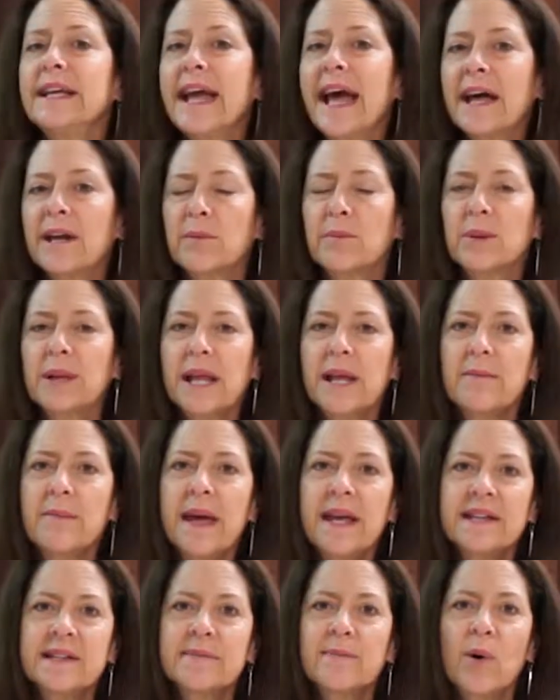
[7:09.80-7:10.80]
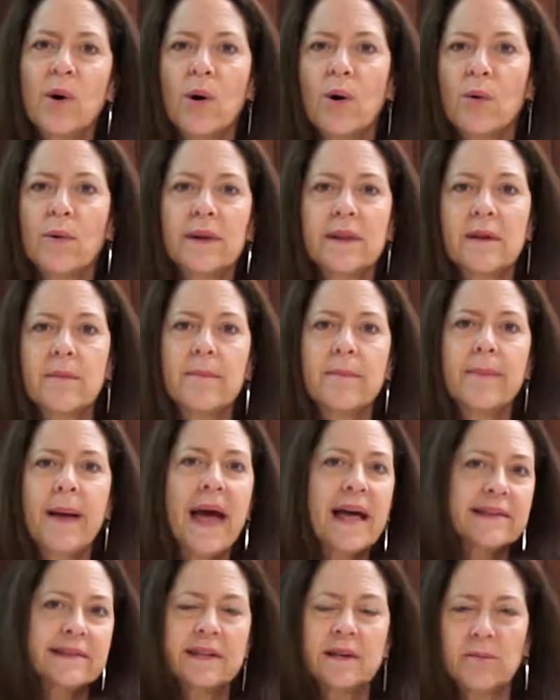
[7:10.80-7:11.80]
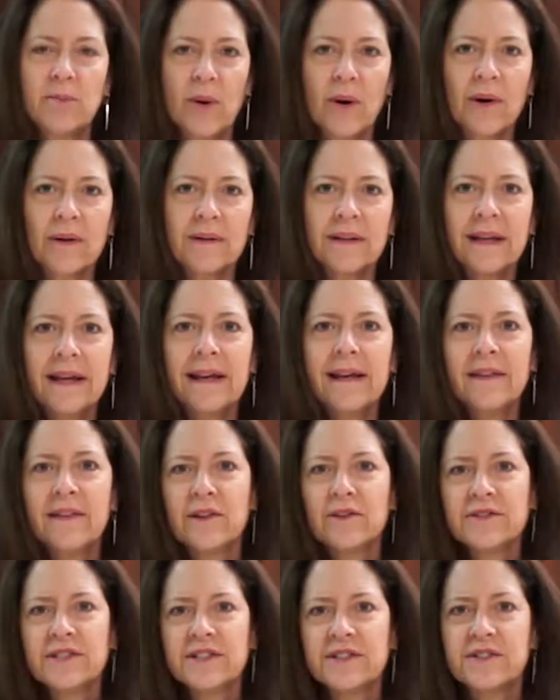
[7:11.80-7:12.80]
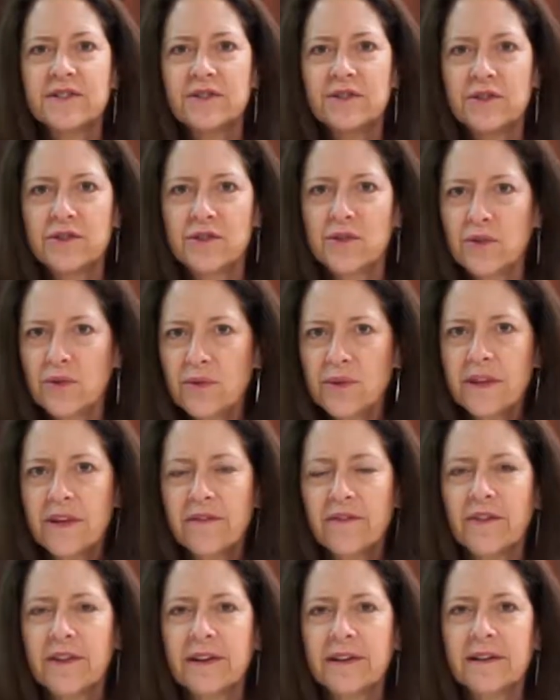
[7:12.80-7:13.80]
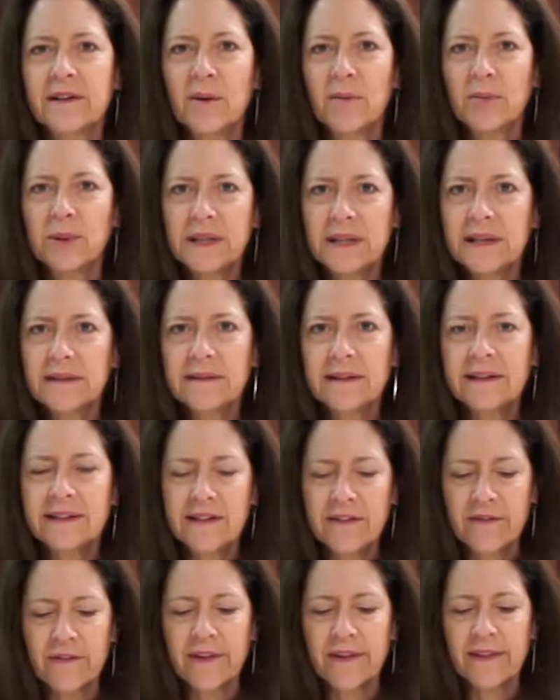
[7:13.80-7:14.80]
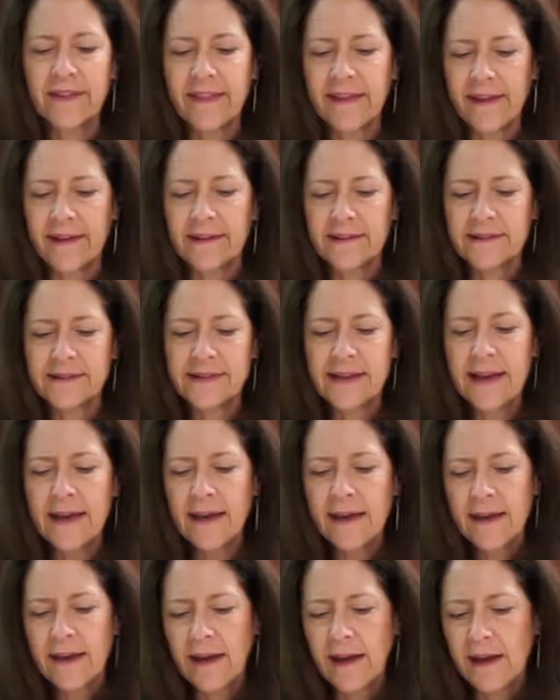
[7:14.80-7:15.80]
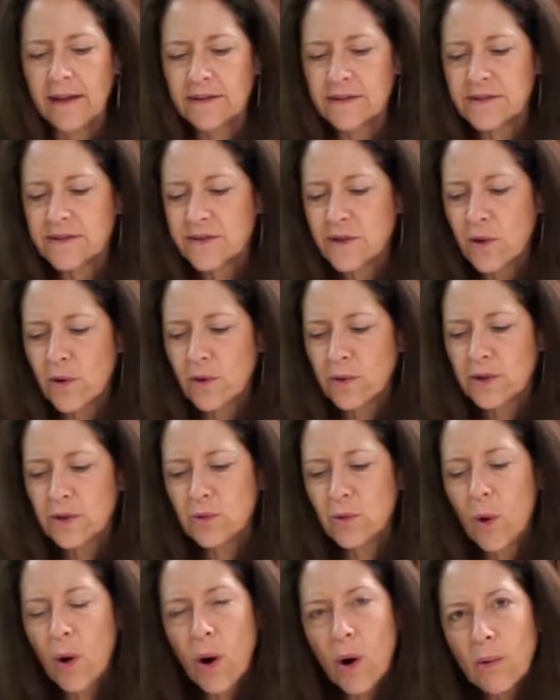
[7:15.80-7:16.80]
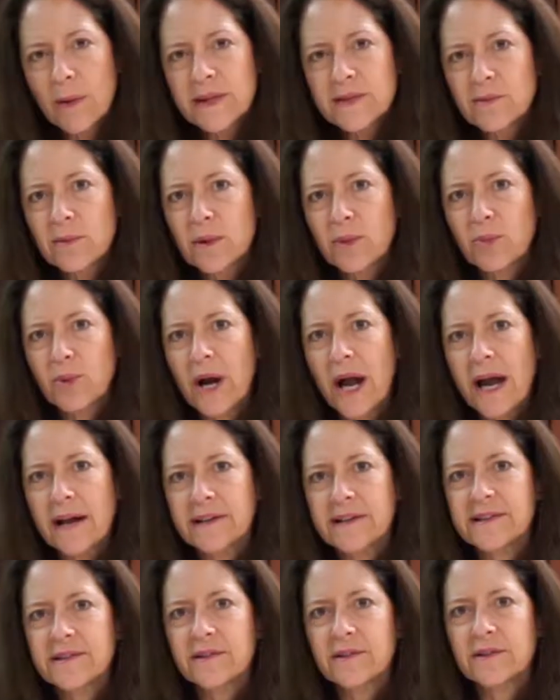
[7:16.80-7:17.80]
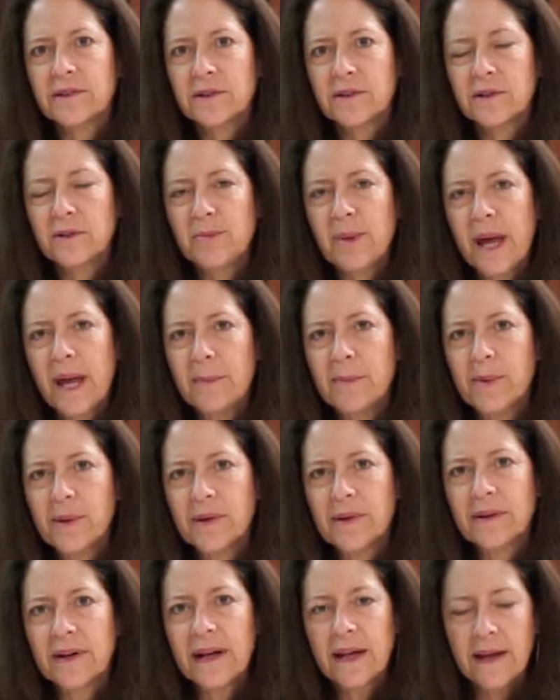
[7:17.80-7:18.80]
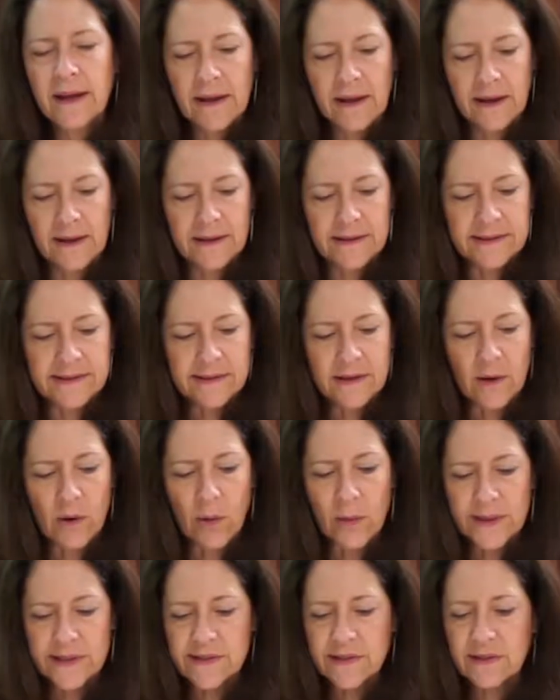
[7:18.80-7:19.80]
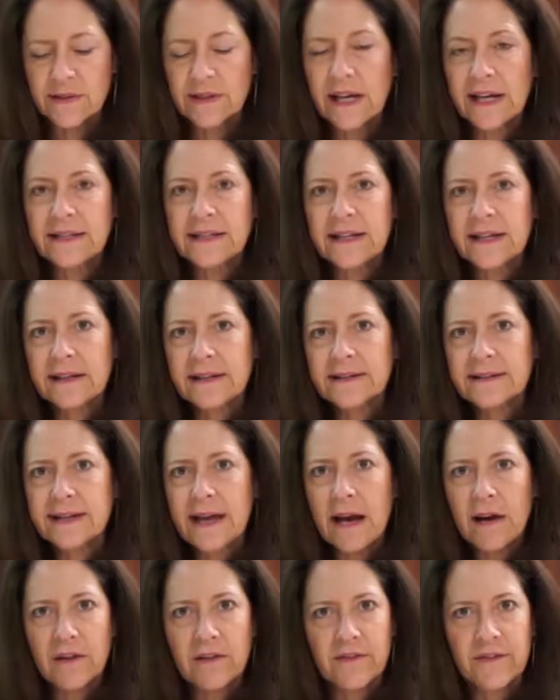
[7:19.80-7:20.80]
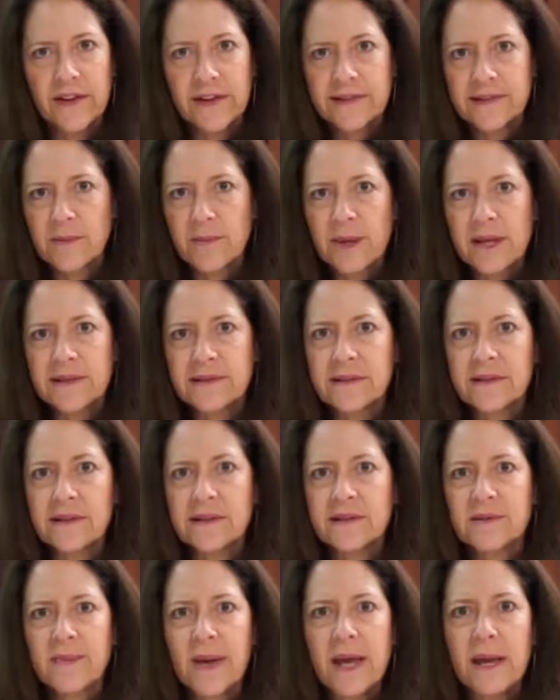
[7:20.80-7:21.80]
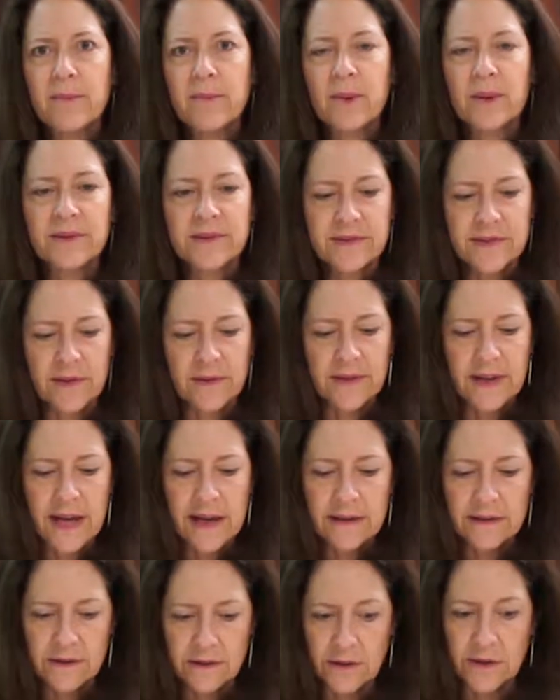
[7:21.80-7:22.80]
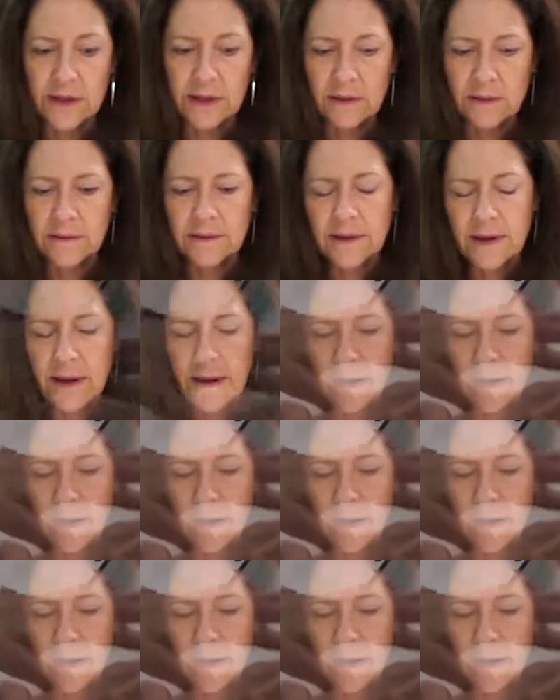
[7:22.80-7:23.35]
how to play baseball with a basketball. They're just 2 different, completely different things. And so you always want to practice on the good paper. It's always a good idea to sacrifice a piece of this paper so that you can